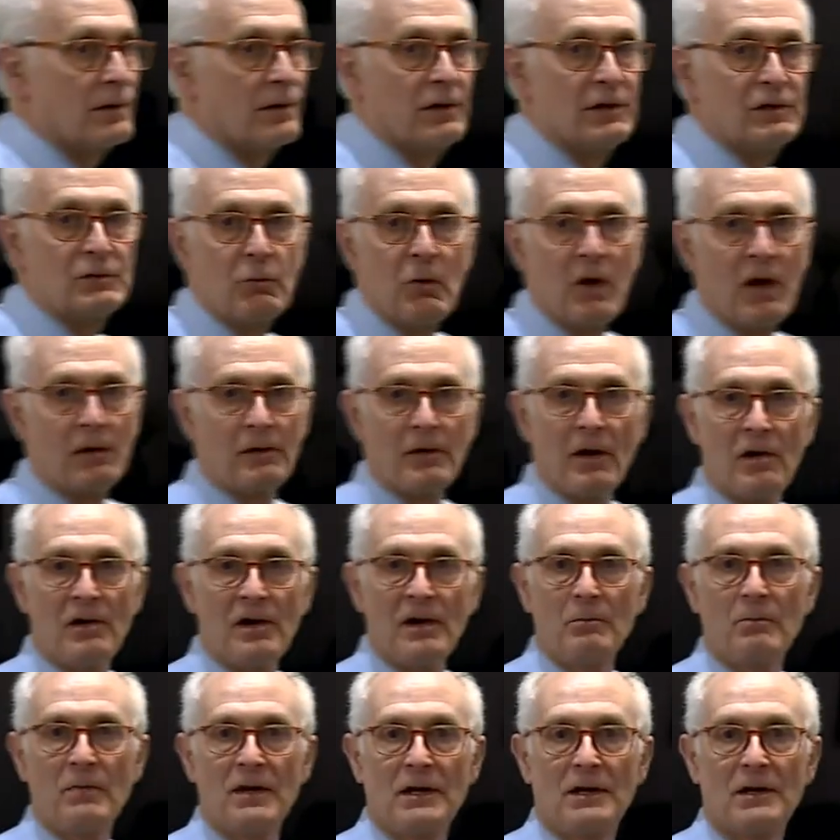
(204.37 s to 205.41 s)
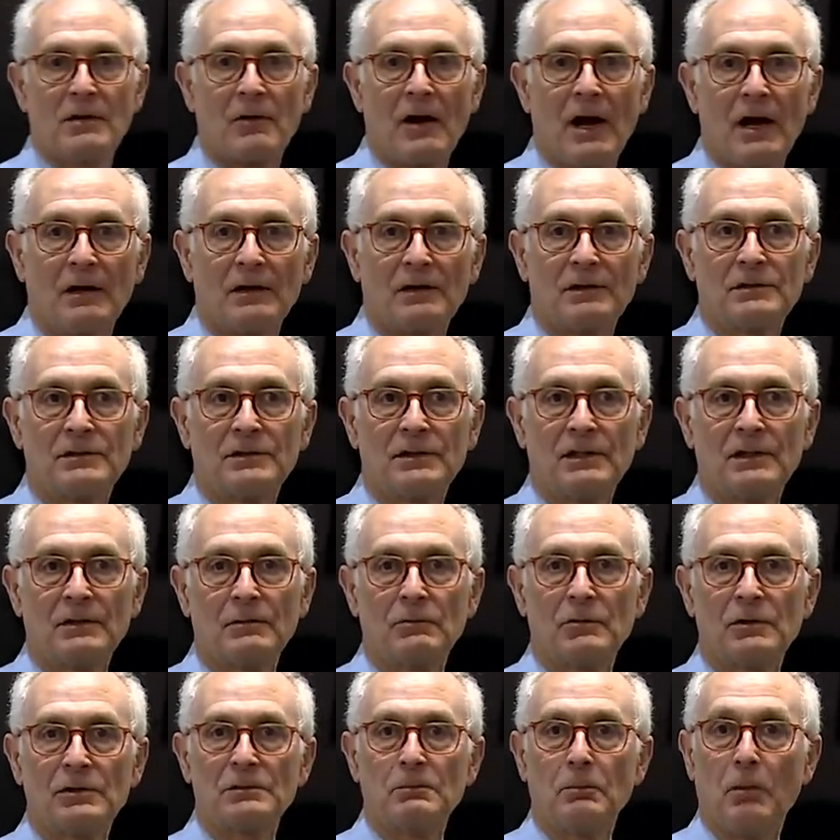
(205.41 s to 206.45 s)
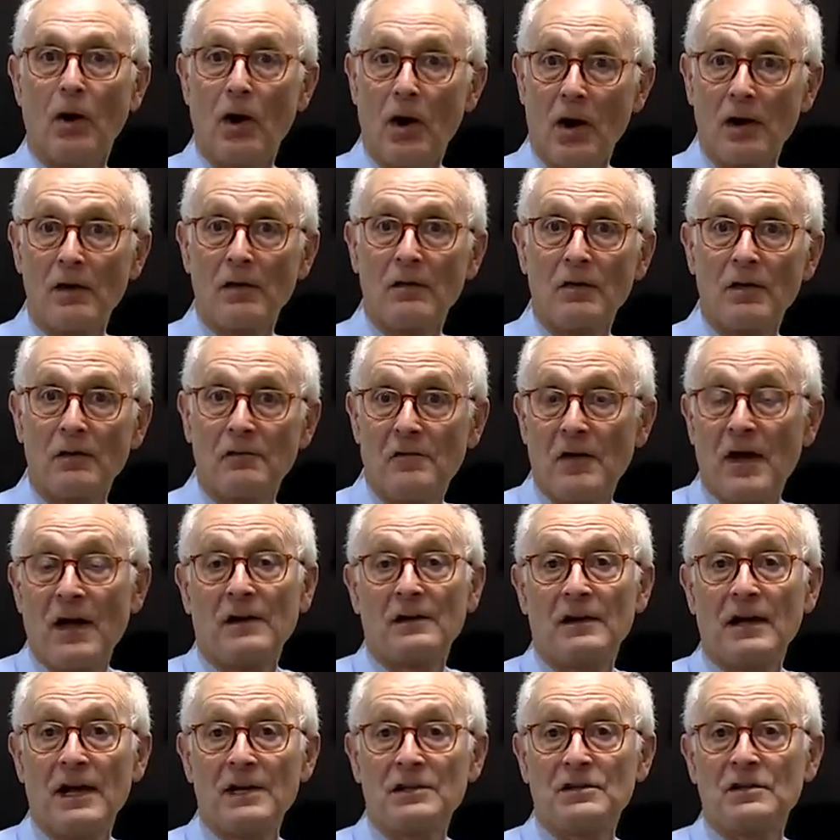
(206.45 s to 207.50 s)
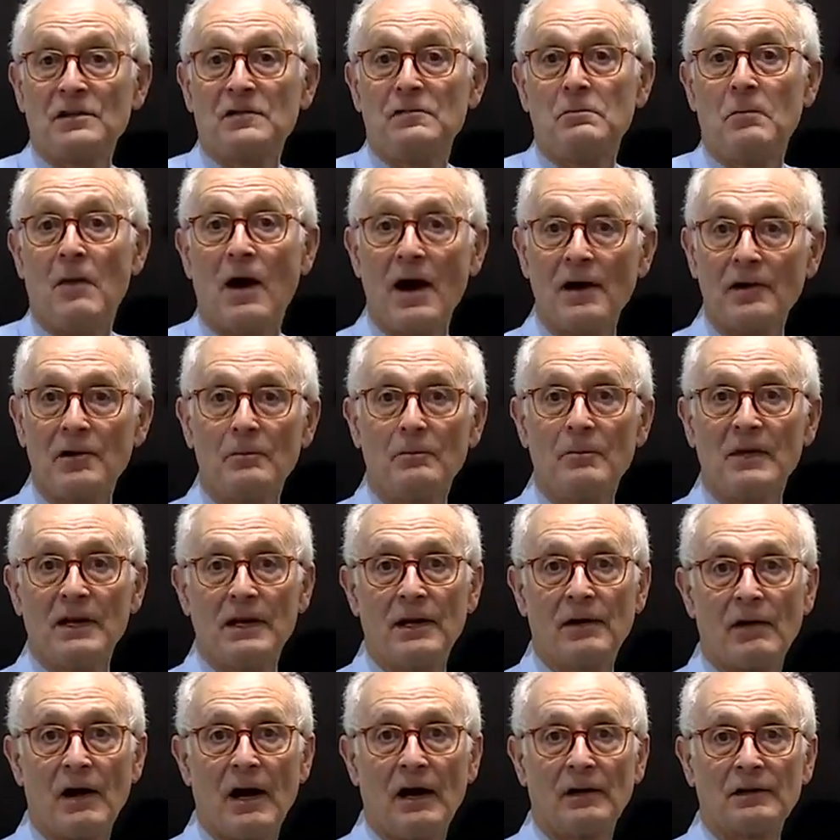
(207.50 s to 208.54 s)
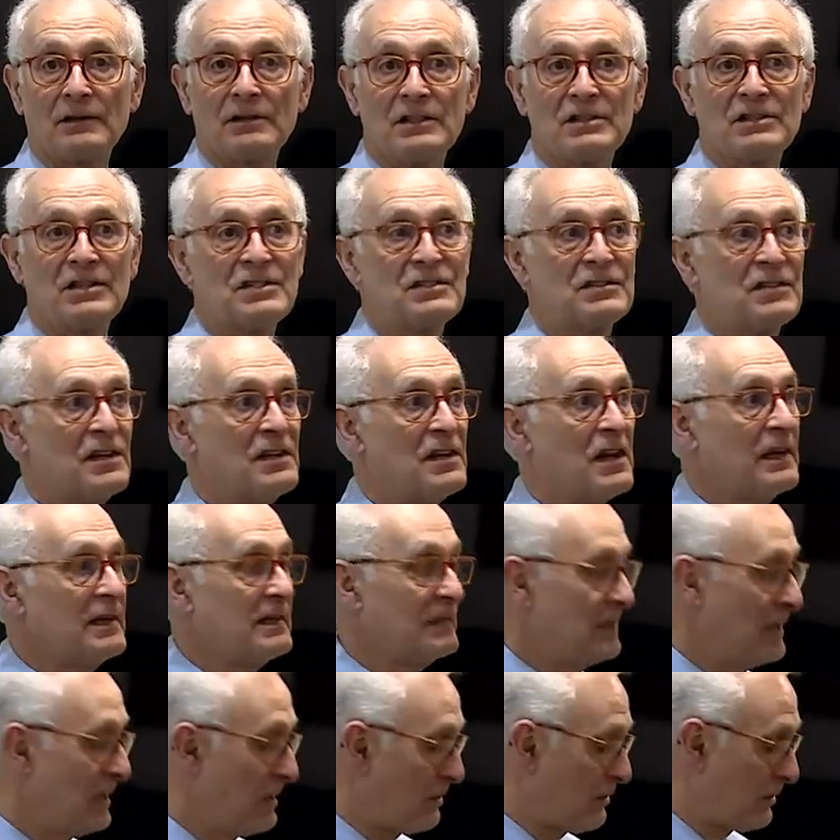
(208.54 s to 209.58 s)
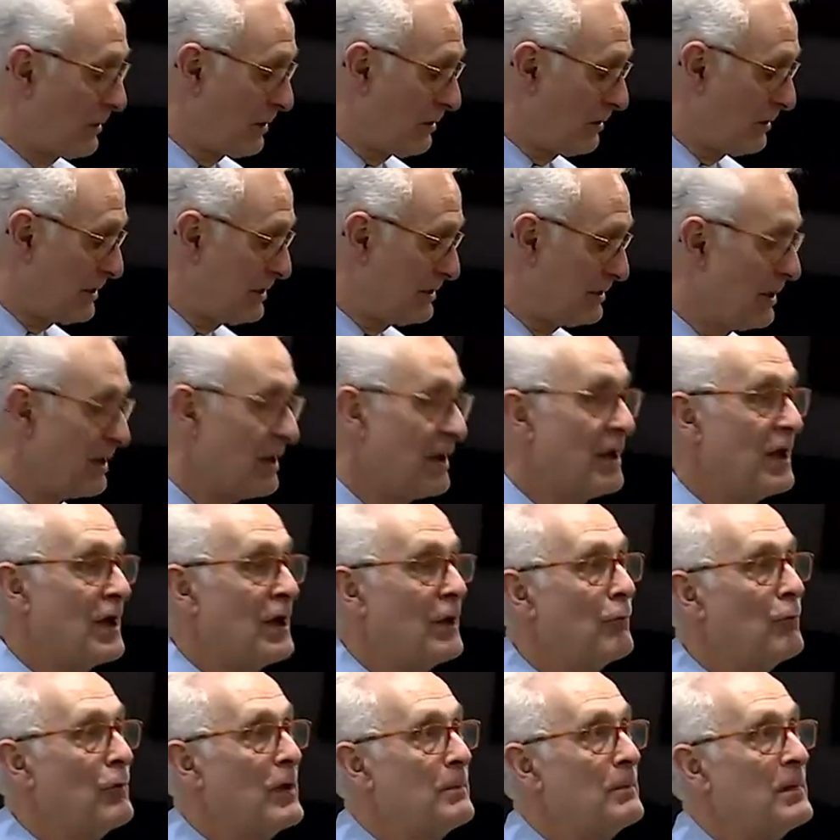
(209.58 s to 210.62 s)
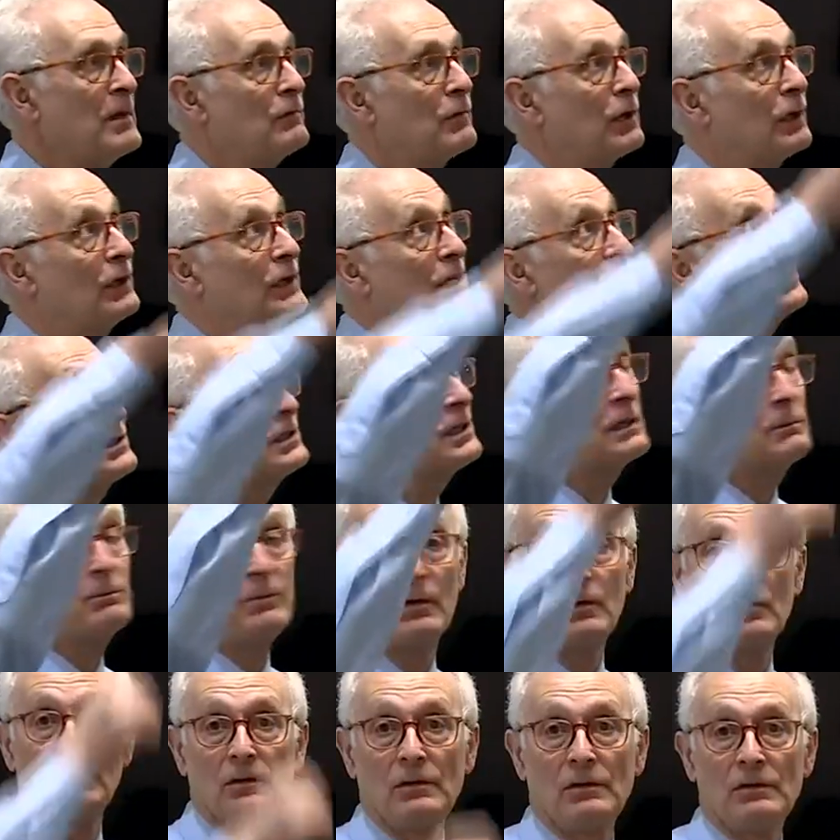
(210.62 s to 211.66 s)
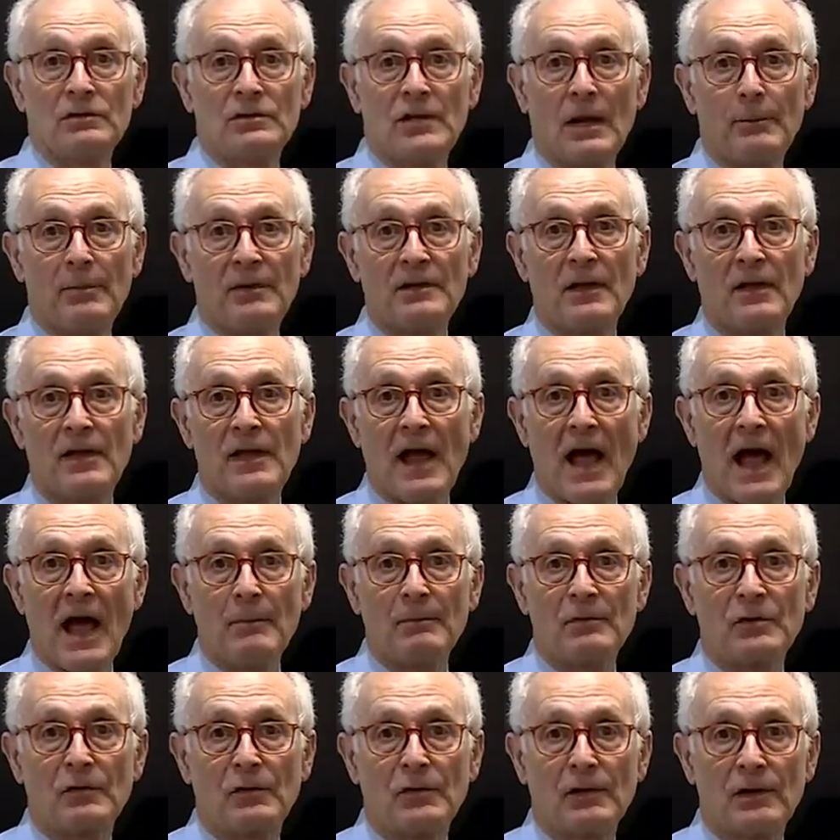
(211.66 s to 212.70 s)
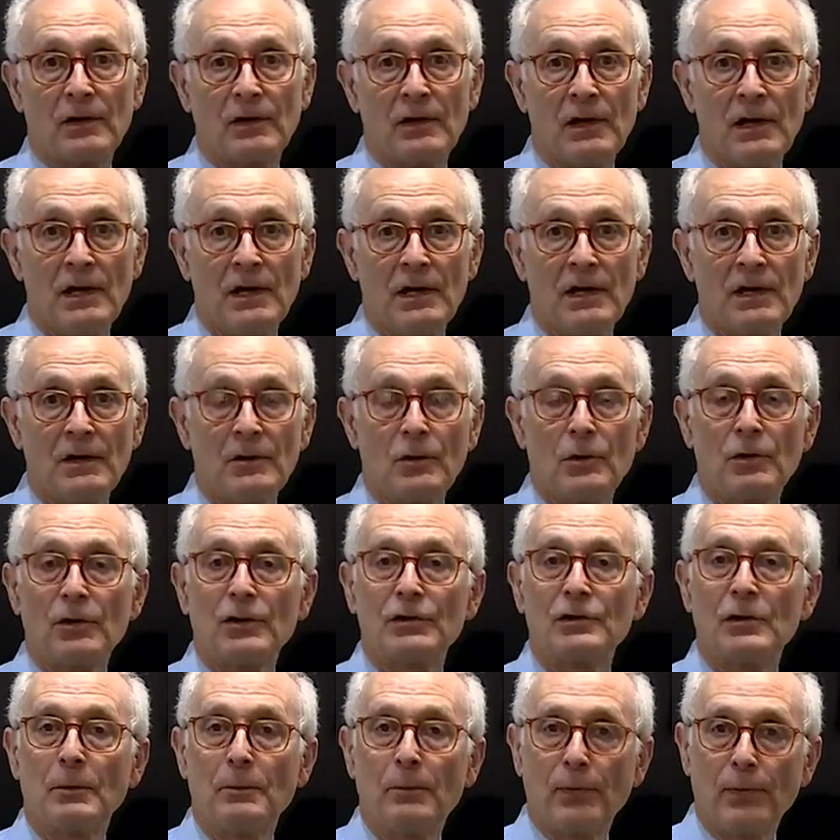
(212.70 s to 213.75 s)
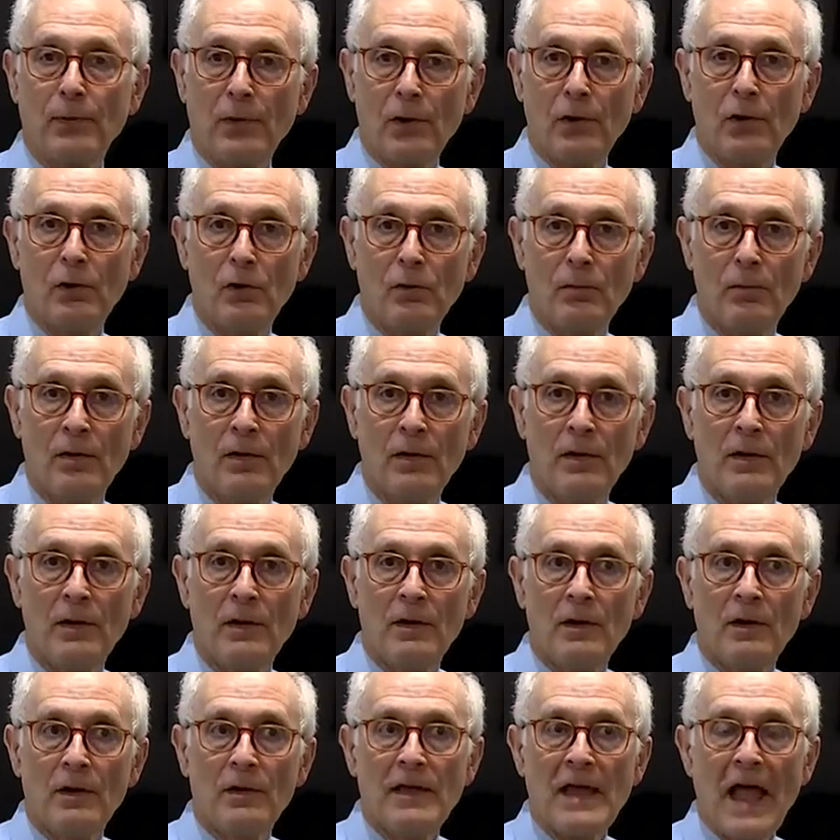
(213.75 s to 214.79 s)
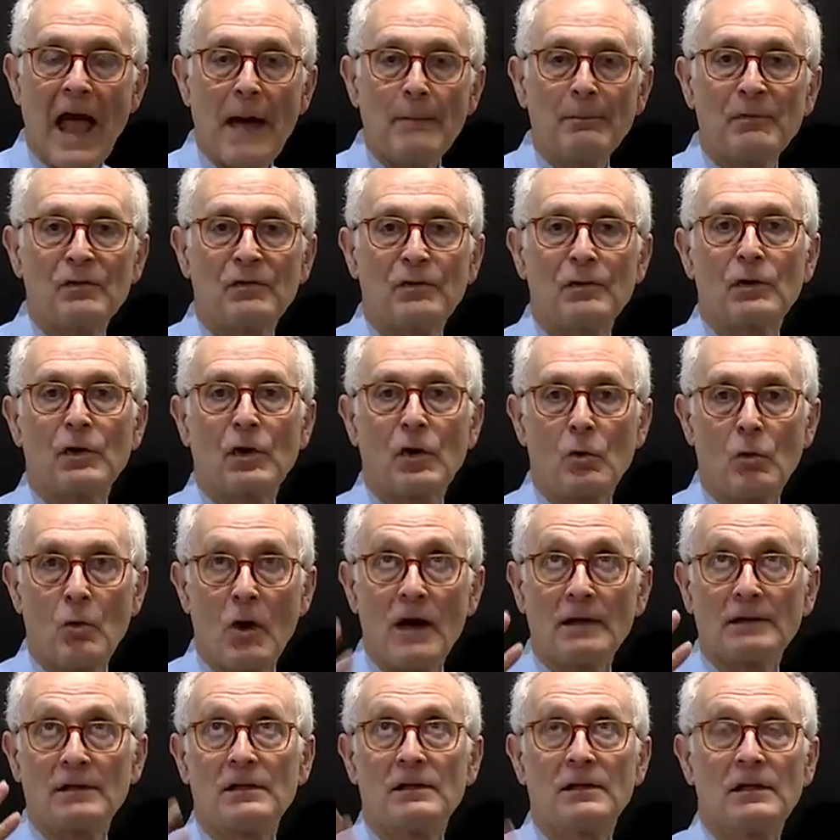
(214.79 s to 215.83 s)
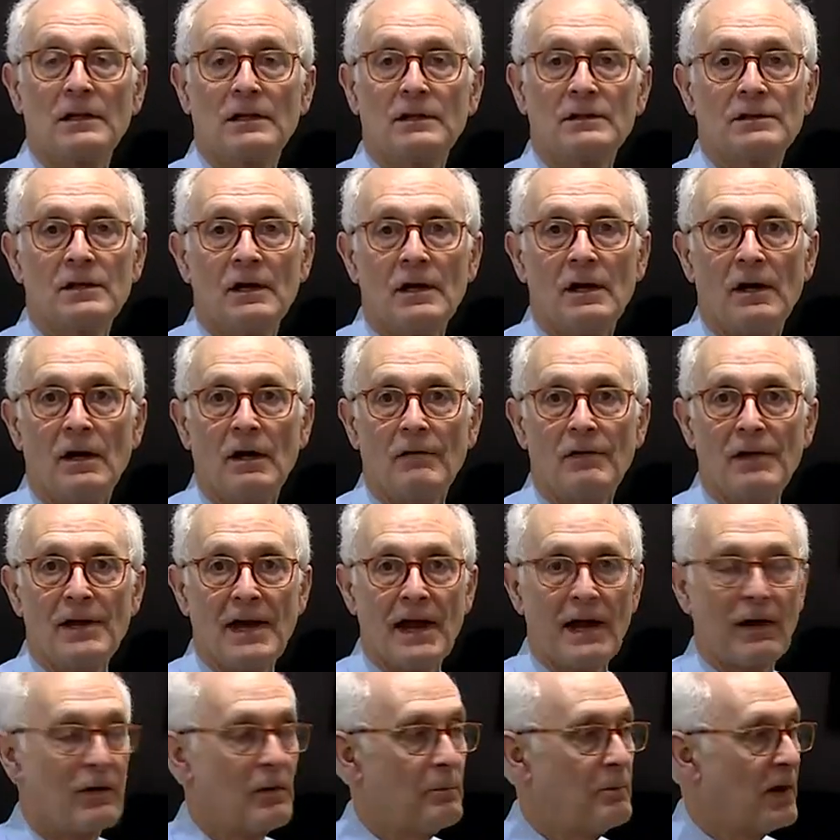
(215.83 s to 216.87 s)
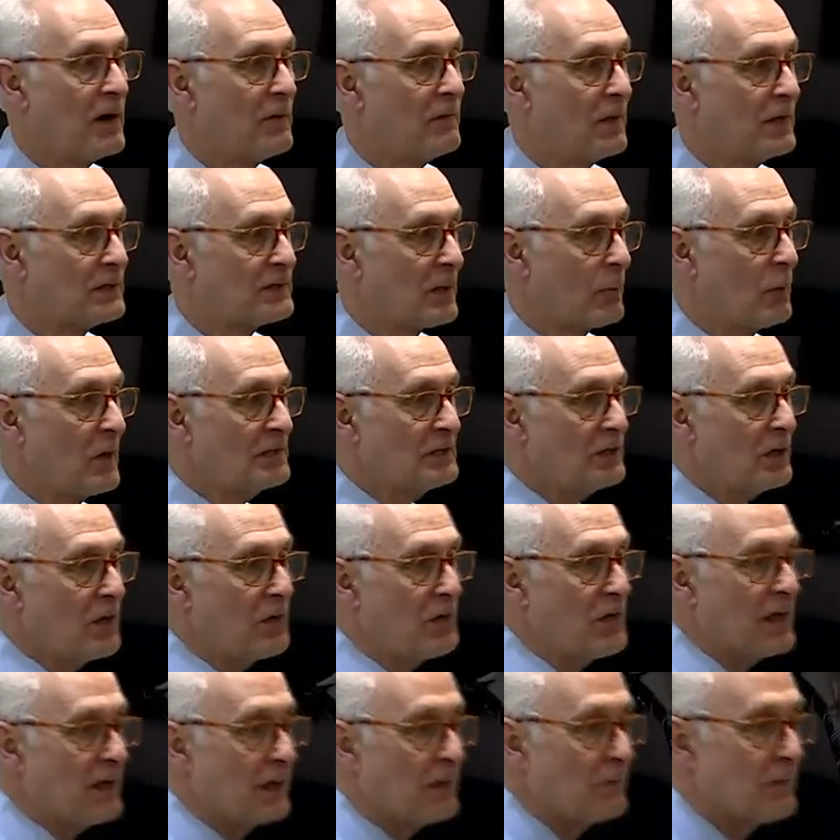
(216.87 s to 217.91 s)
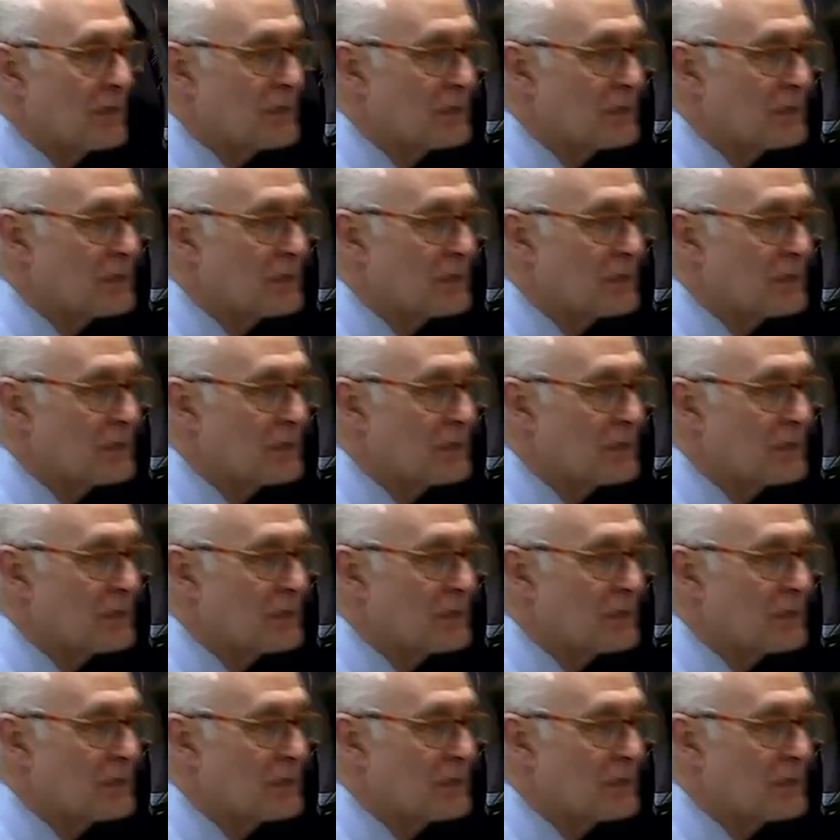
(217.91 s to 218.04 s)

is well known in meteorology. It was part of the foundation of modern meteorology. Since the 1930s, we've been releasing balloons up into the atmosphere in order to probe the atmospheric quantities of the air above us. I want you to think of